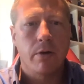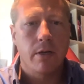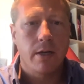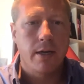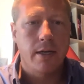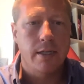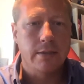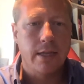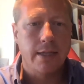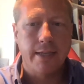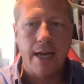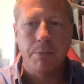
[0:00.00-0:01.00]
down.
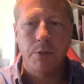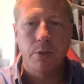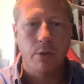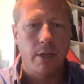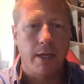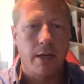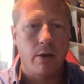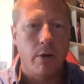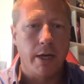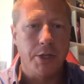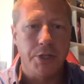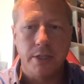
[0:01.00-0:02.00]
That's absolutely
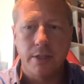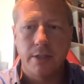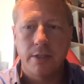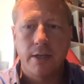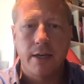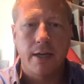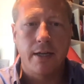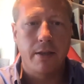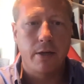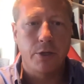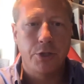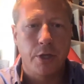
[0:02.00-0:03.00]
egregious.
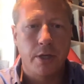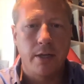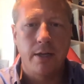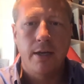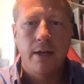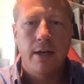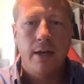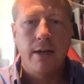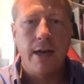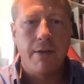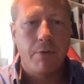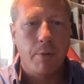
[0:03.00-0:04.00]
There should
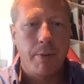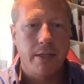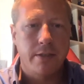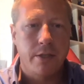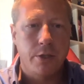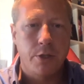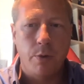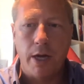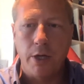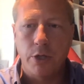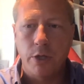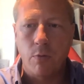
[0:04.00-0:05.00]
never be a
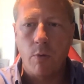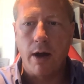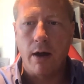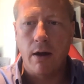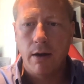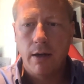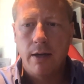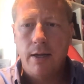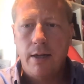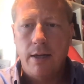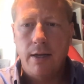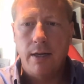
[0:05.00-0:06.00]
situation where
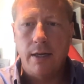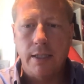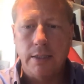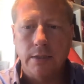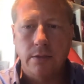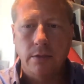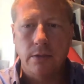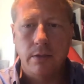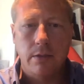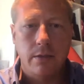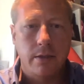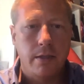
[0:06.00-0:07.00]

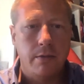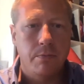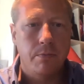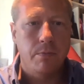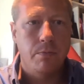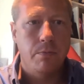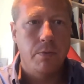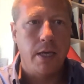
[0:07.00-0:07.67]
the